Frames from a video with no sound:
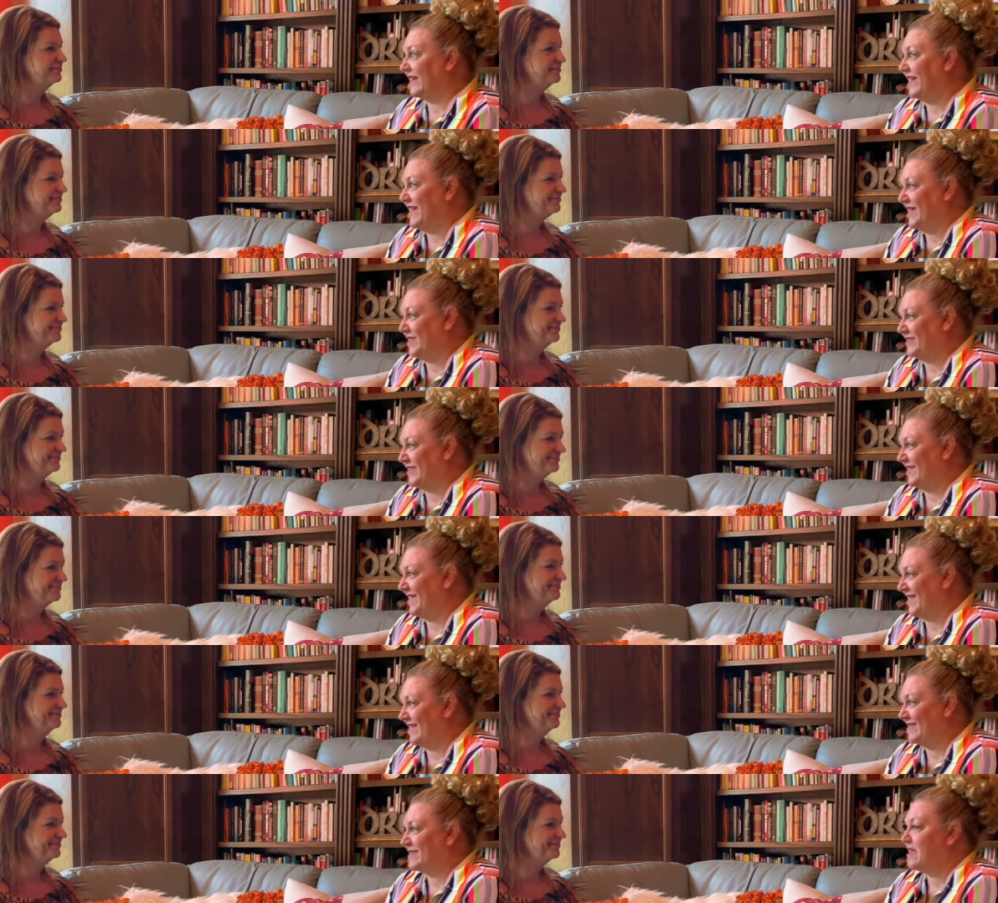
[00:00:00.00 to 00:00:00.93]
Speaker 1: here to
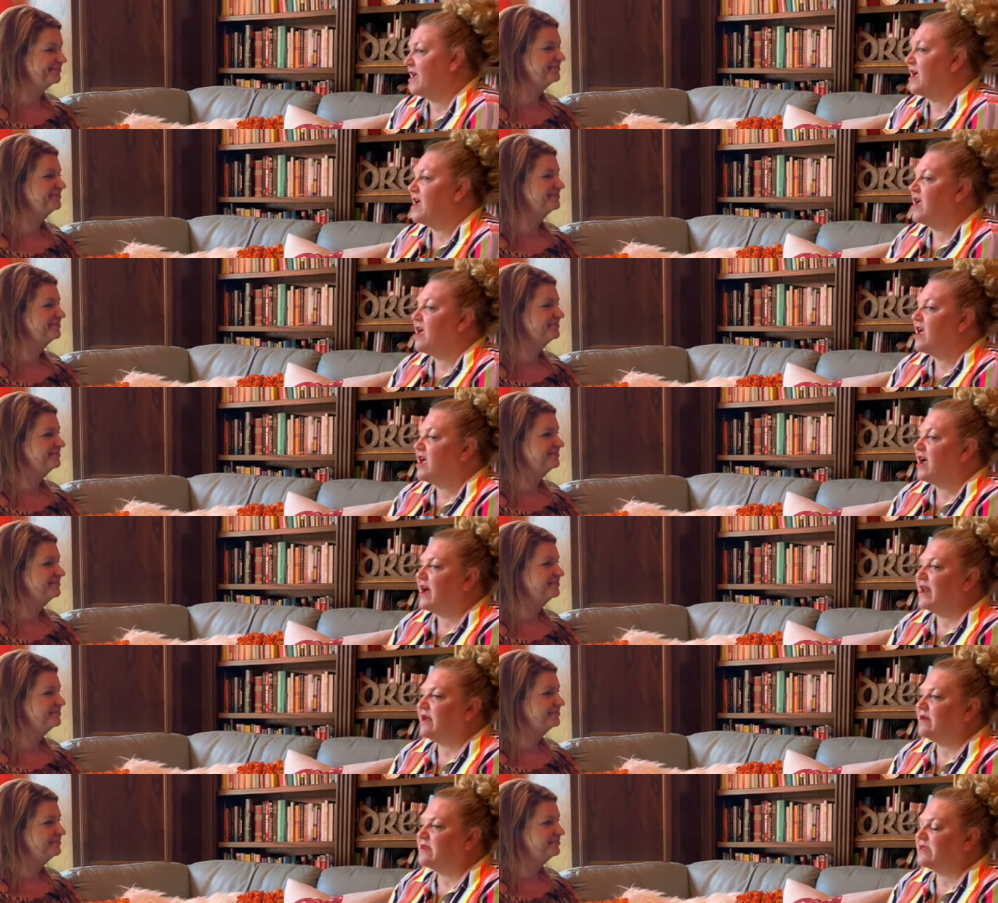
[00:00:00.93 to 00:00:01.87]
us?
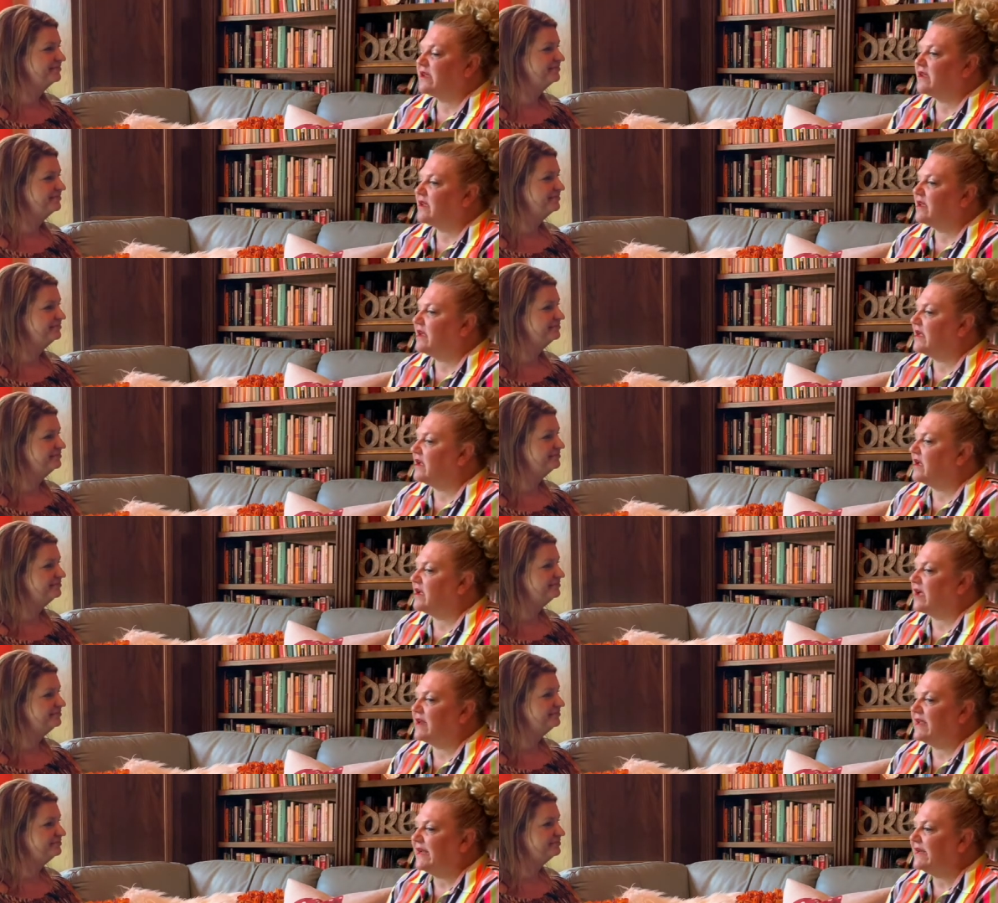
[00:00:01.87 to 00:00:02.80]
And I was like,
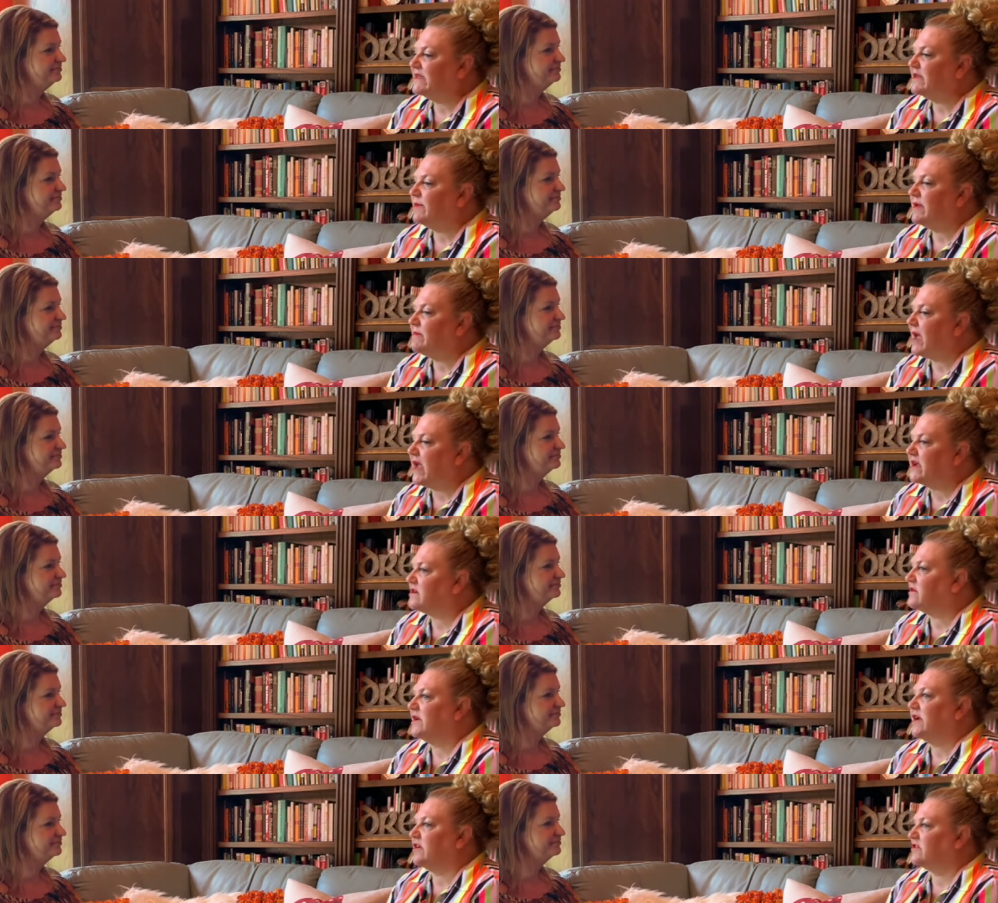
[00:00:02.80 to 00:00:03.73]
I need it to be made
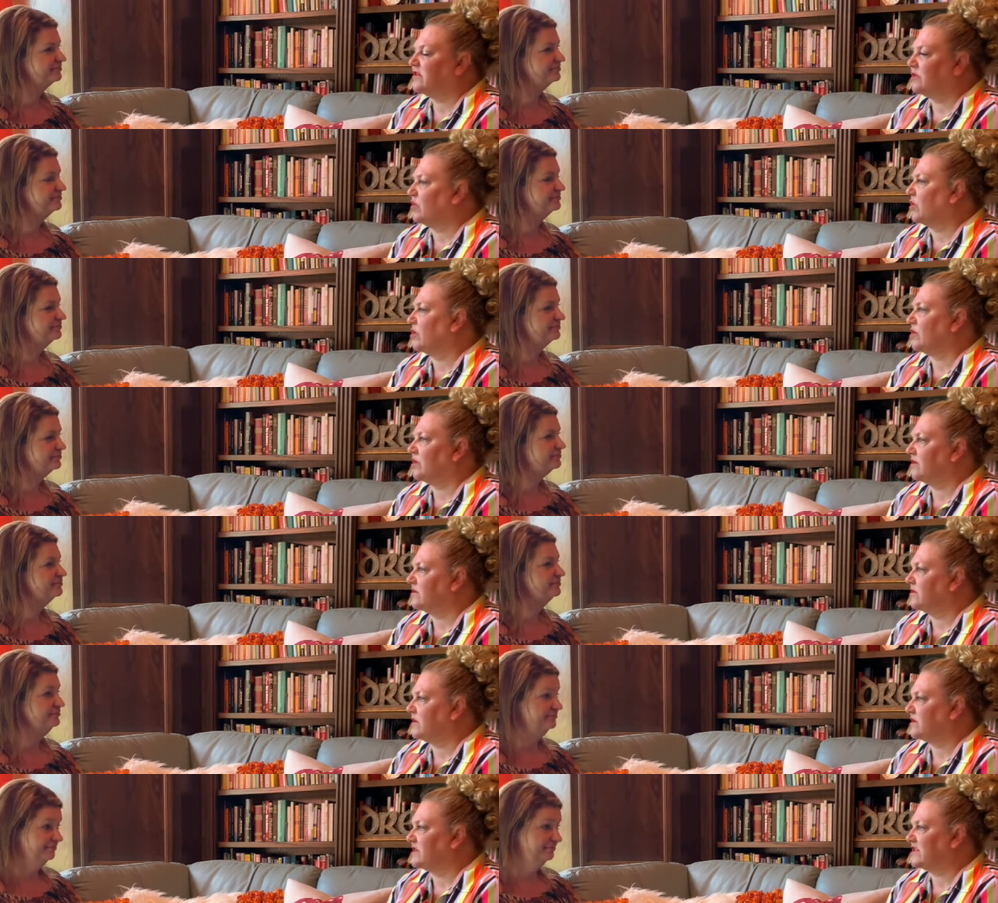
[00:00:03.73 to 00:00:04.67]
clear to the
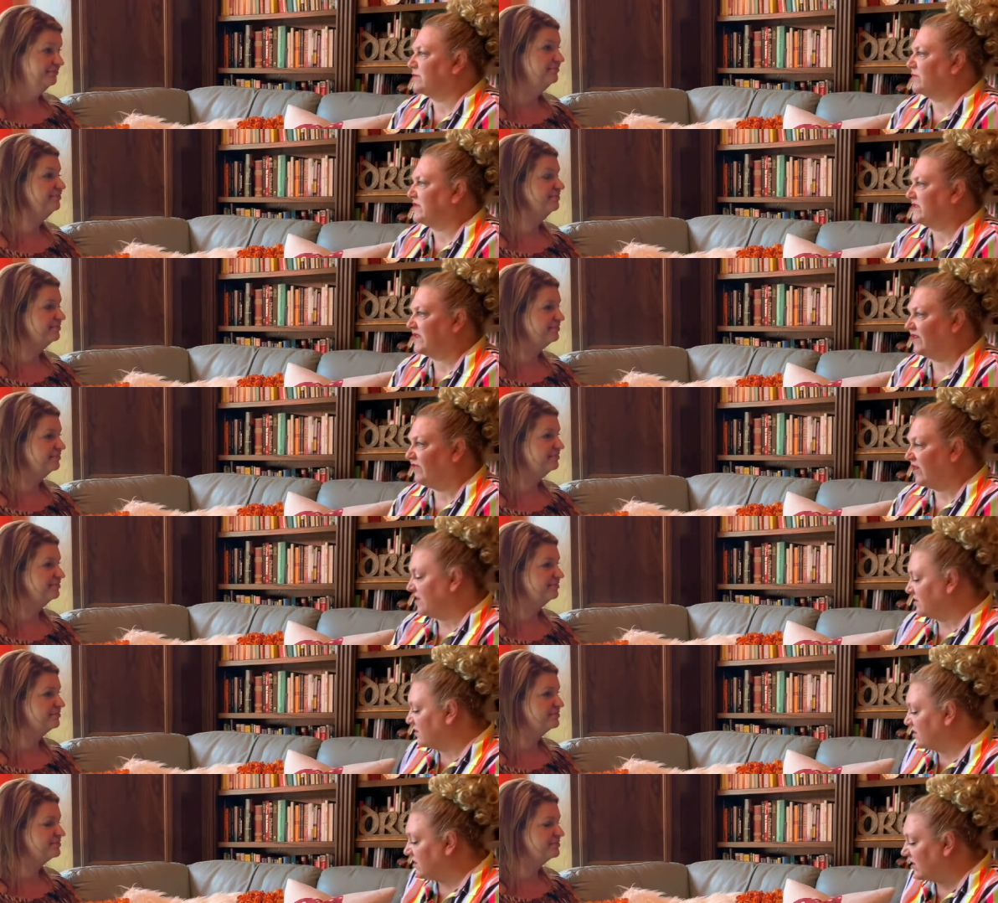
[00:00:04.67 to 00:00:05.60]
world. There's mm-hmm. a
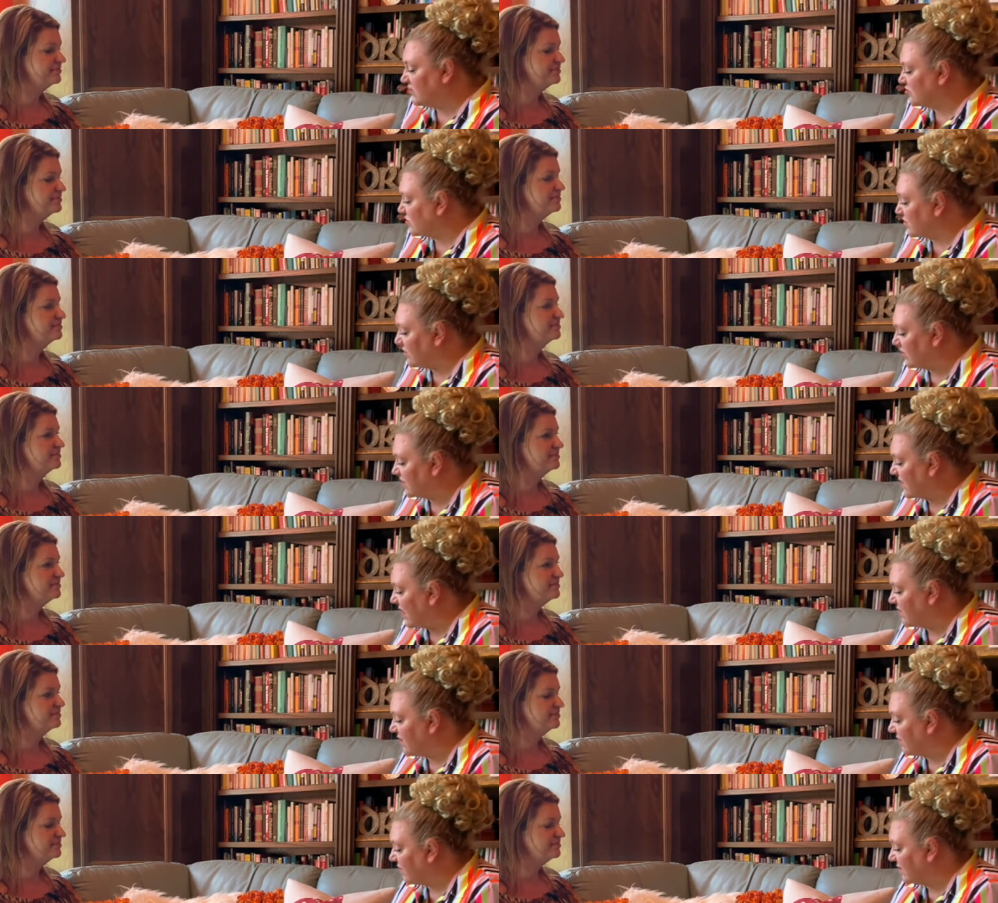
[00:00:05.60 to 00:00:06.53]
specific centrical
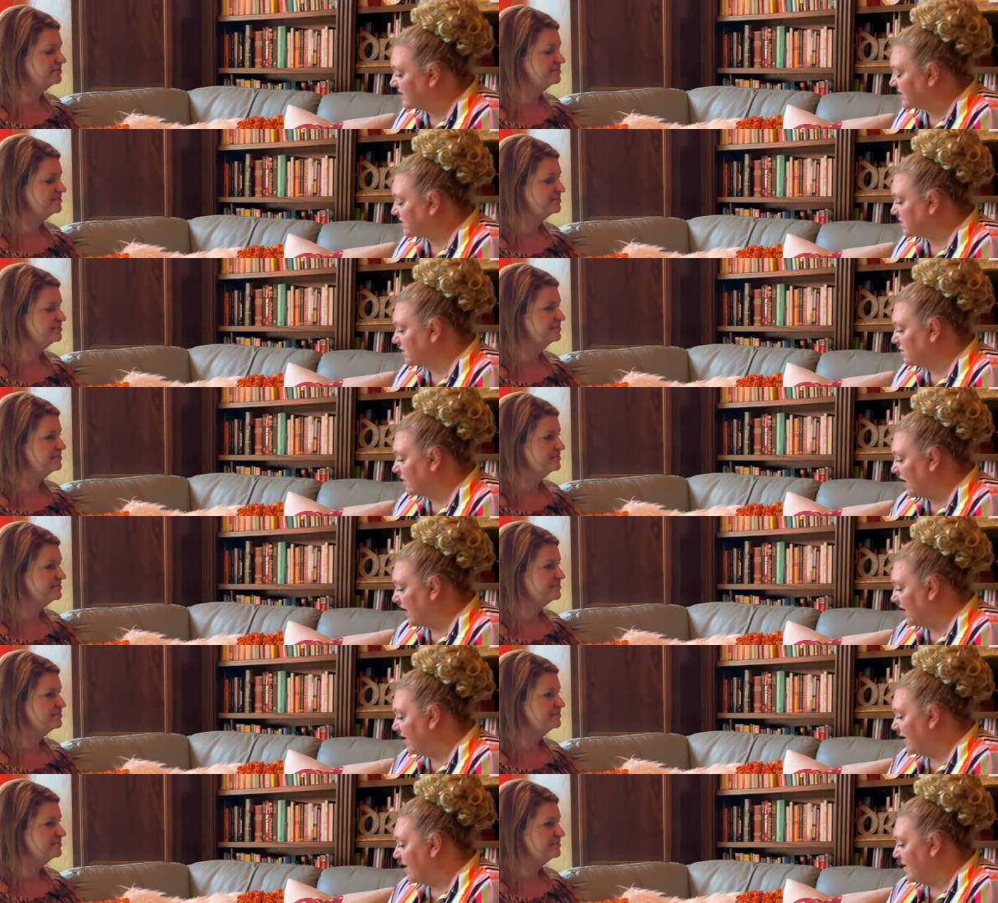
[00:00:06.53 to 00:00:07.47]
thing that runs through
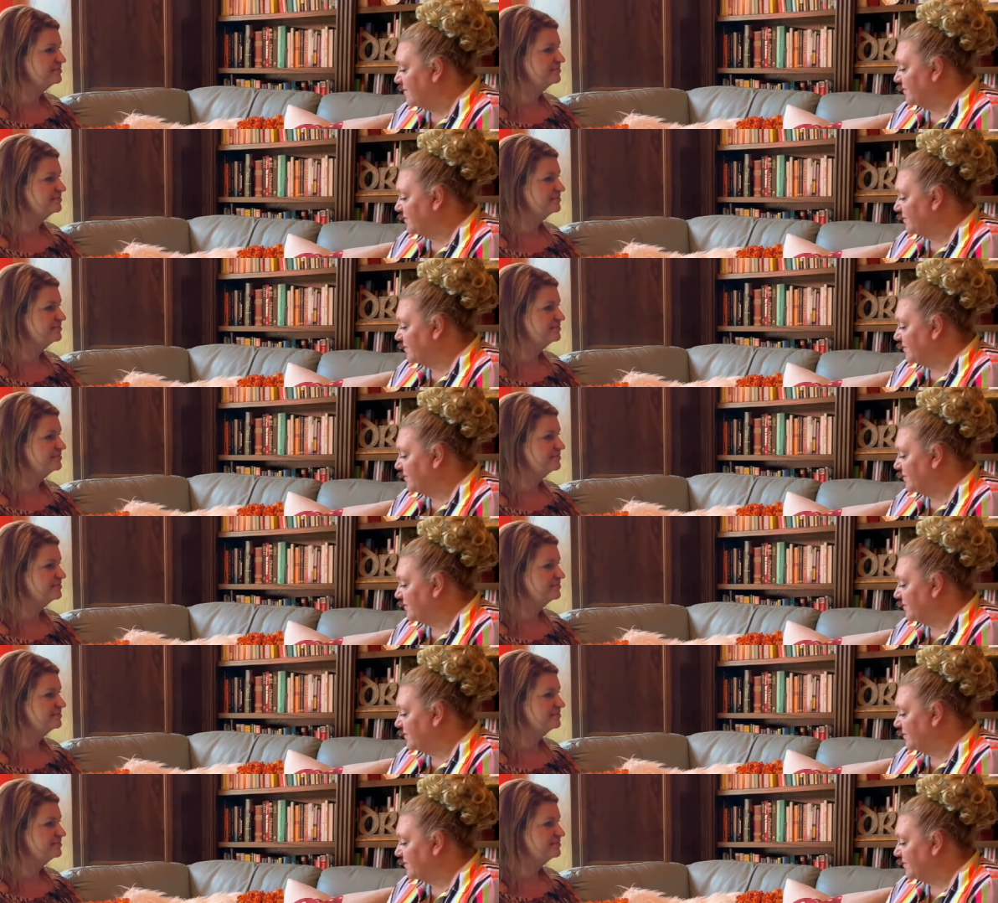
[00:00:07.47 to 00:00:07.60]
me.